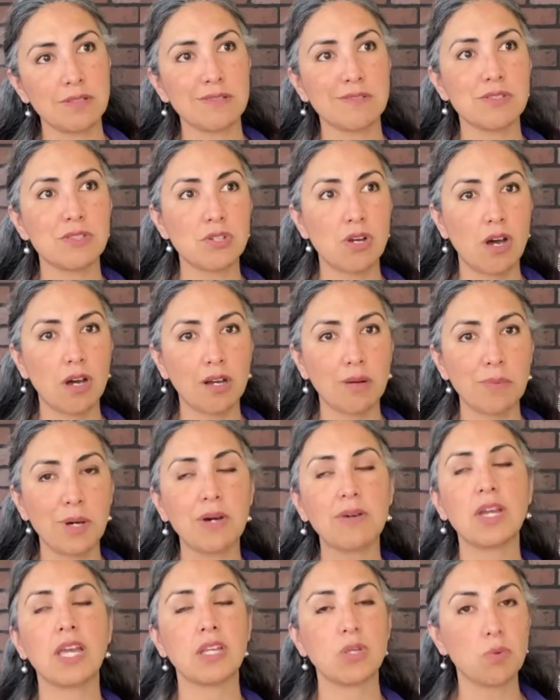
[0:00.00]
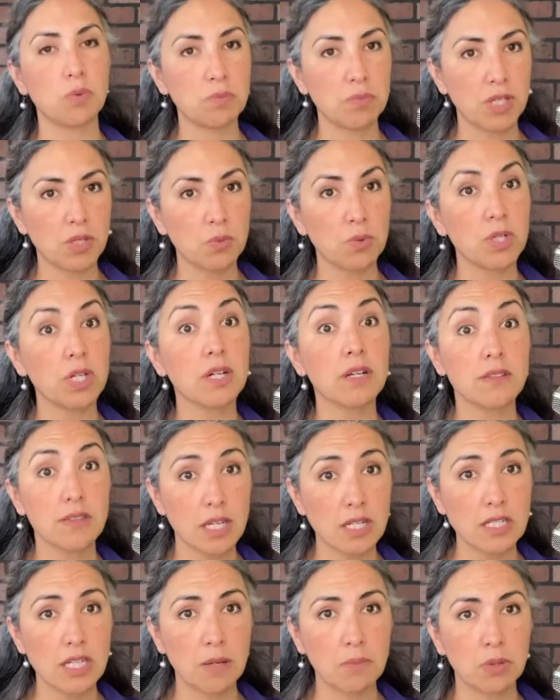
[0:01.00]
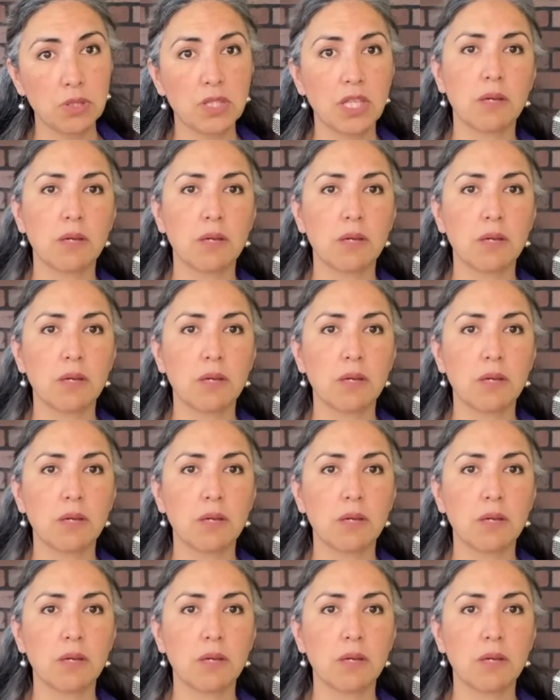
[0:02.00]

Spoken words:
talk about annual blood work, that type of thing.